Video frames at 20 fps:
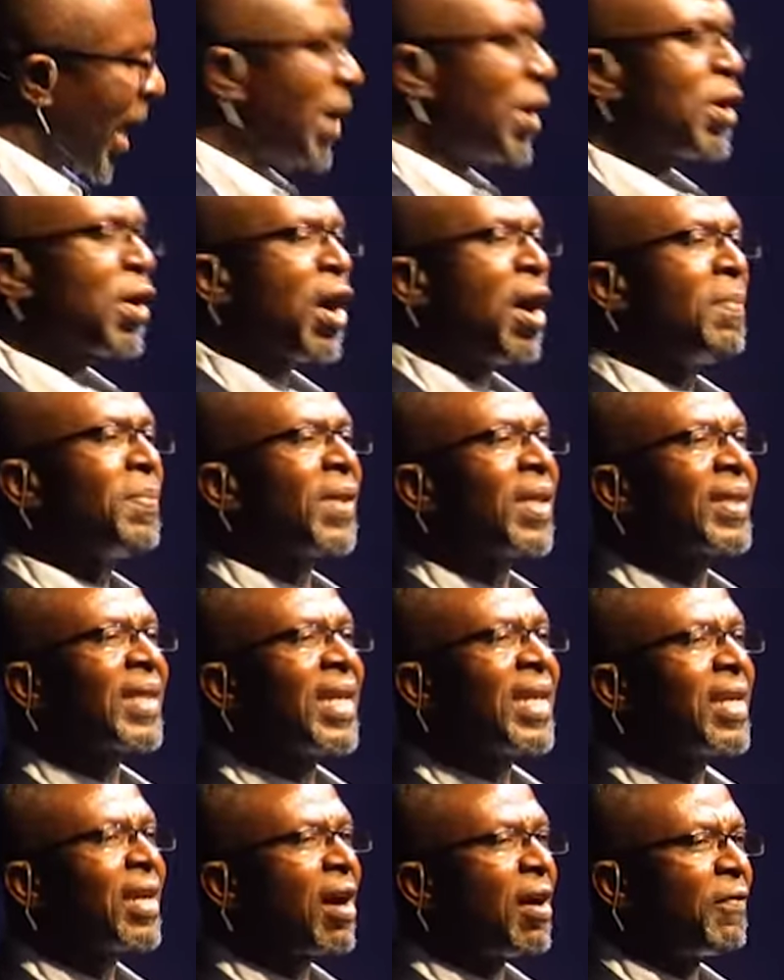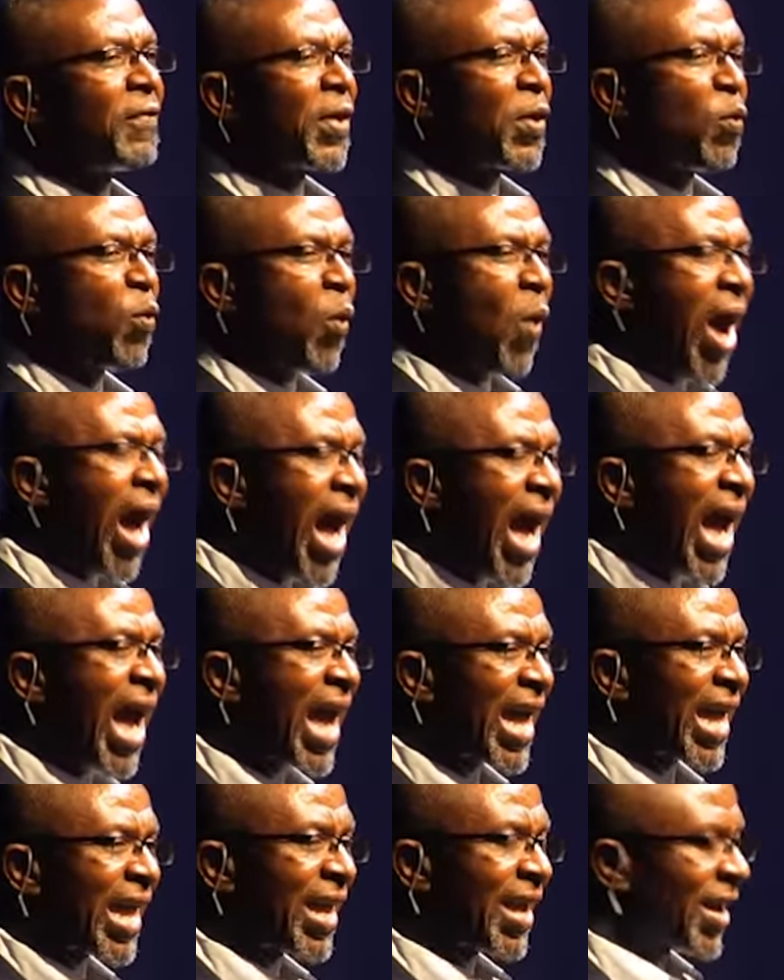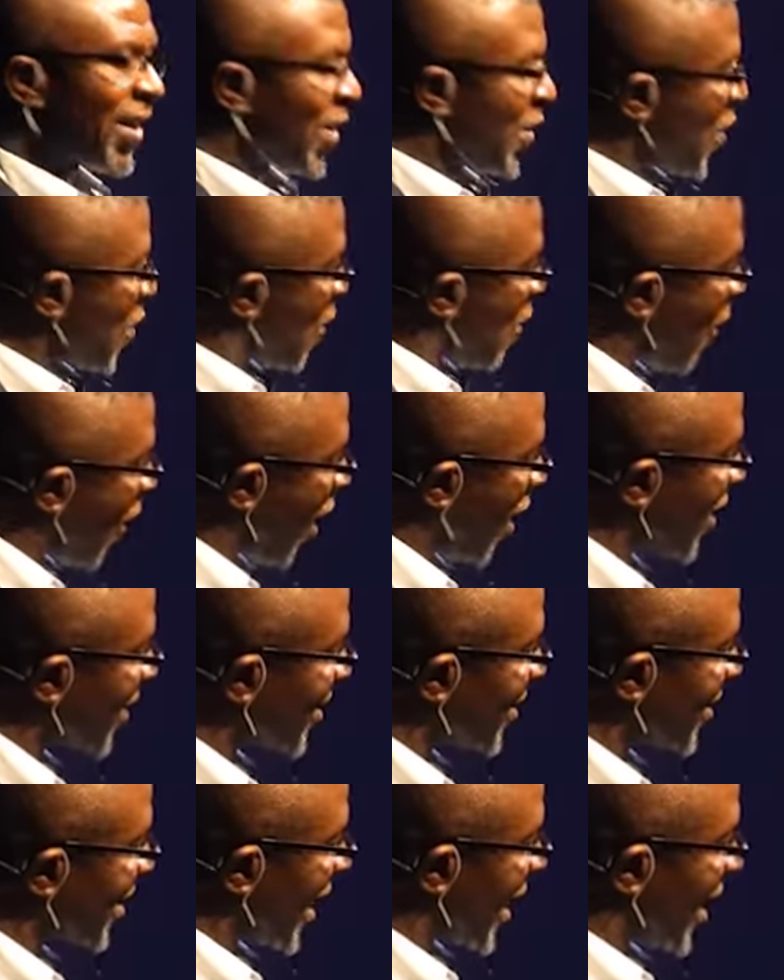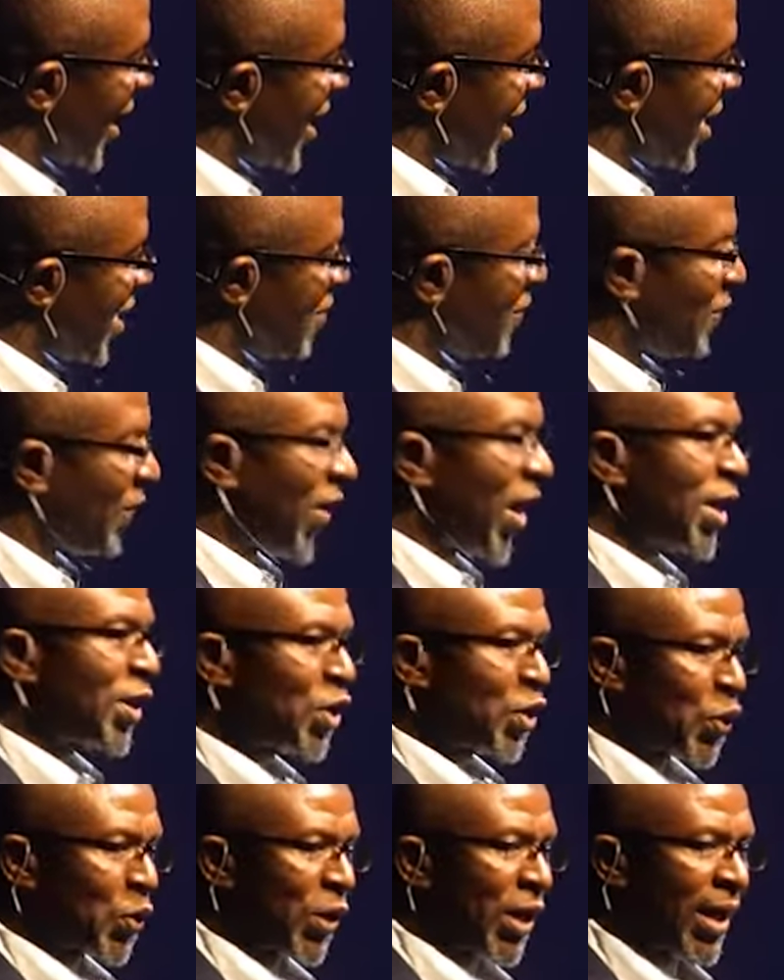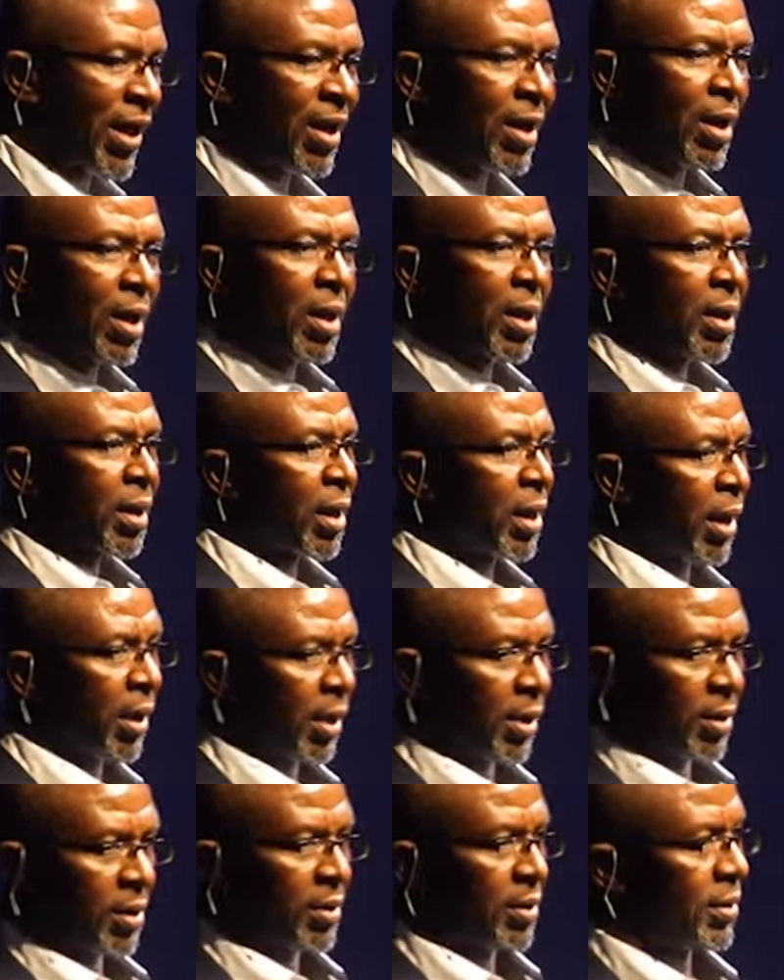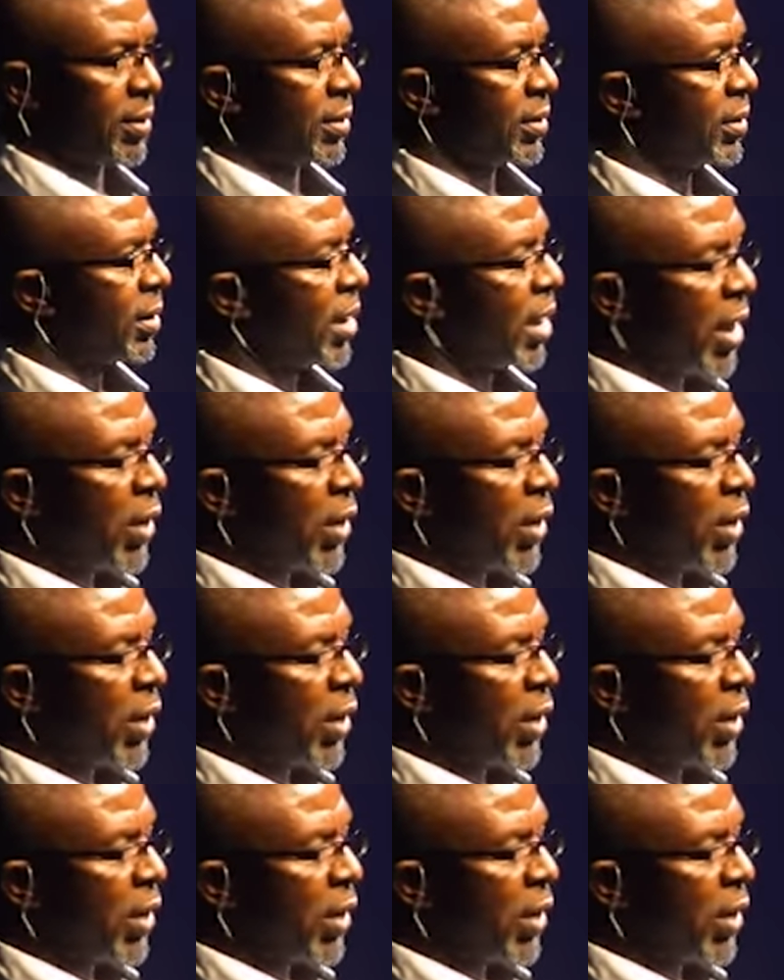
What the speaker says: Now you come to think of it, why was the fig tree cursed?